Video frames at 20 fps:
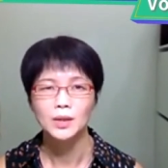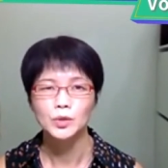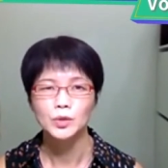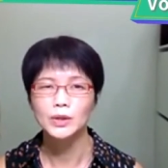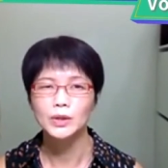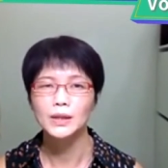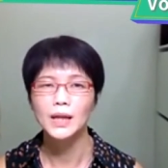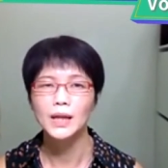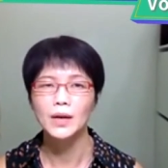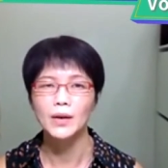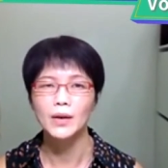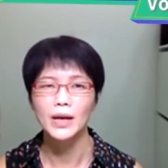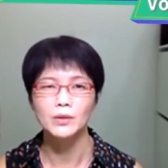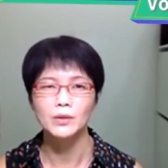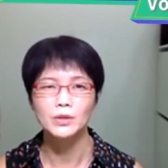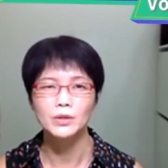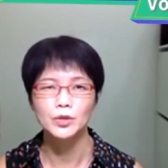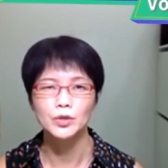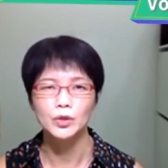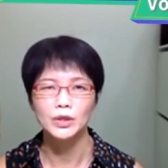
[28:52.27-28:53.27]
to allow
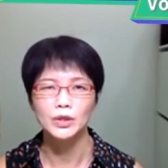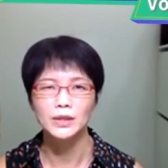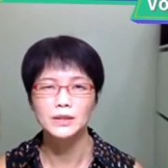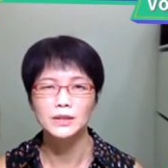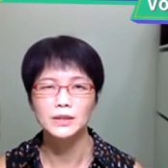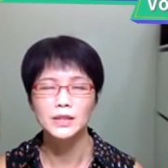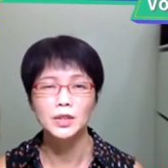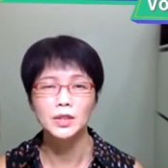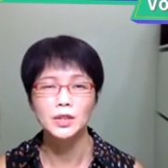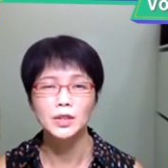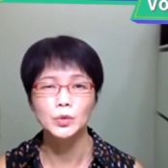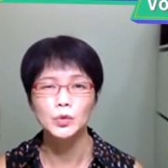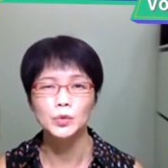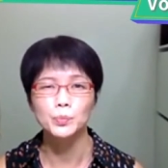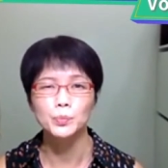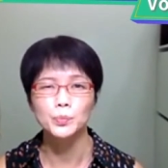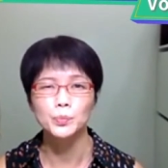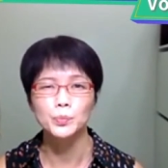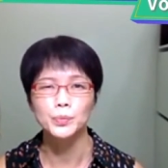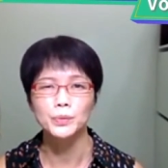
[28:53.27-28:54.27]
errors to continue
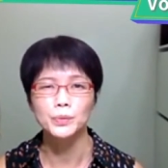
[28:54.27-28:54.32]
to